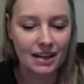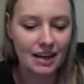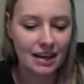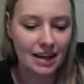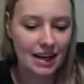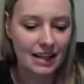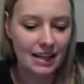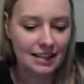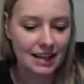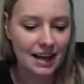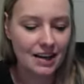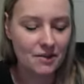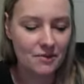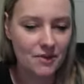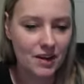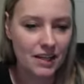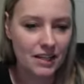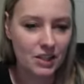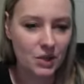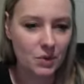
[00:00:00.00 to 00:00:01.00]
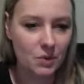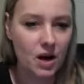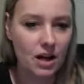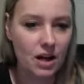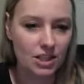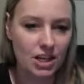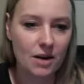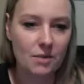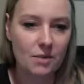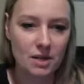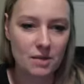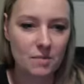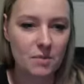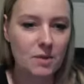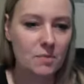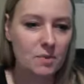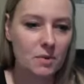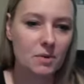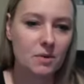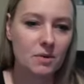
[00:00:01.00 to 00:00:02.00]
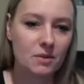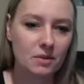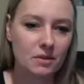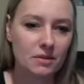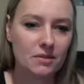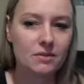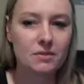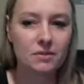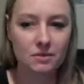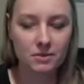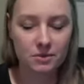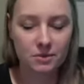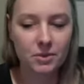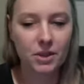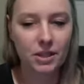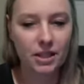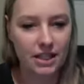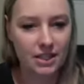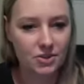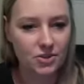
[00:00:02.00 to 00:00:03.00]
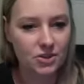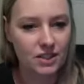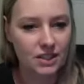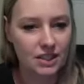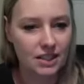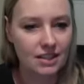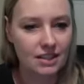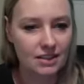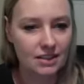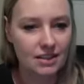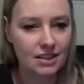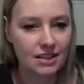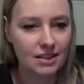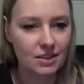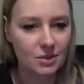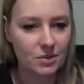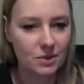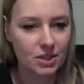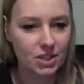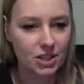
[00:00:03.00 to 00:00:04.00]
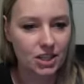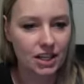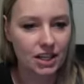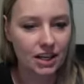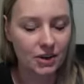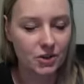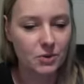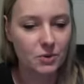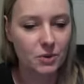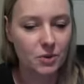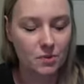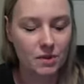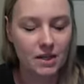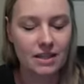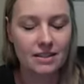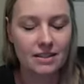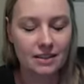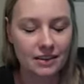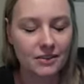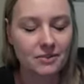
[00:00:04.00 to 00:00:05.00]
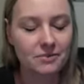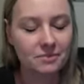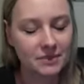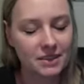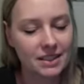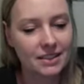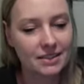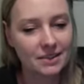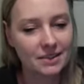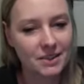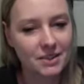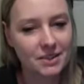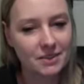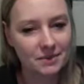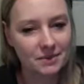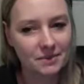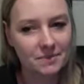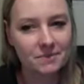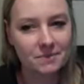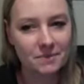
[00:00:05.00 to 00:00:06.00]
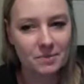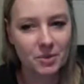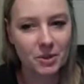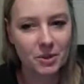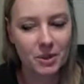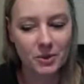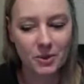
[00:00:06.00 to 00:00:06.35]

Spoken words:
it's kind of fun to watch how many people were interested in switching gears with me. So that was pretty cool.